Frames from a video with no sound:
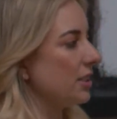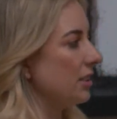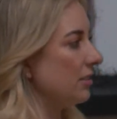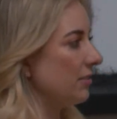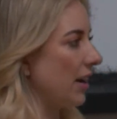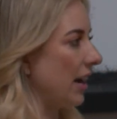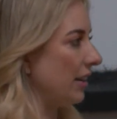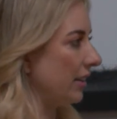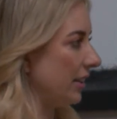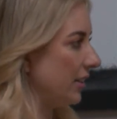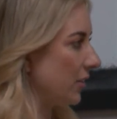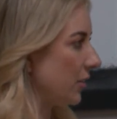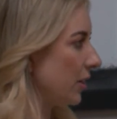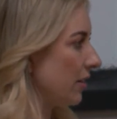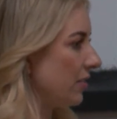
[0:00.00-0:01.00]
in the valley
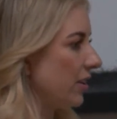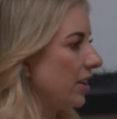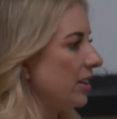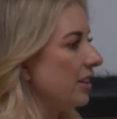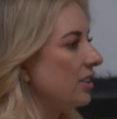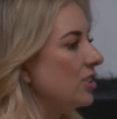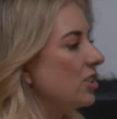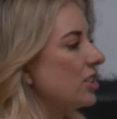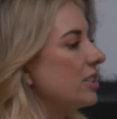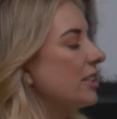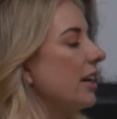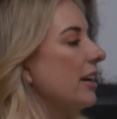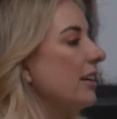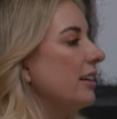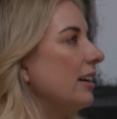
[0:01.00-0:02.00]
or whatever and it's just
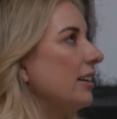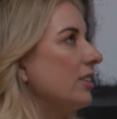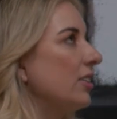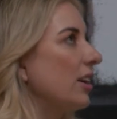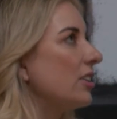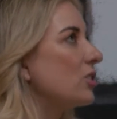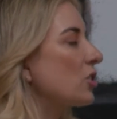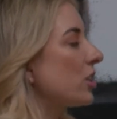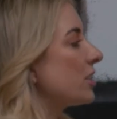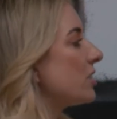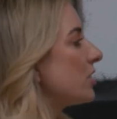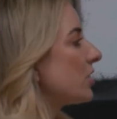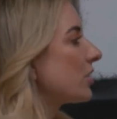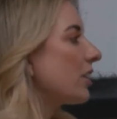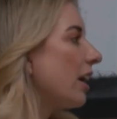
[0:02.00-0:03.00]
like you got to
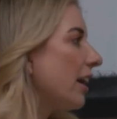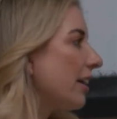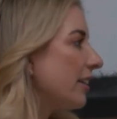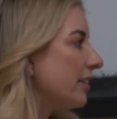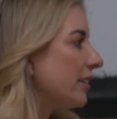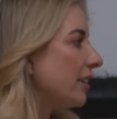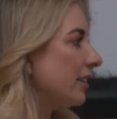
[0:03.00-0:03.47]
trust your gut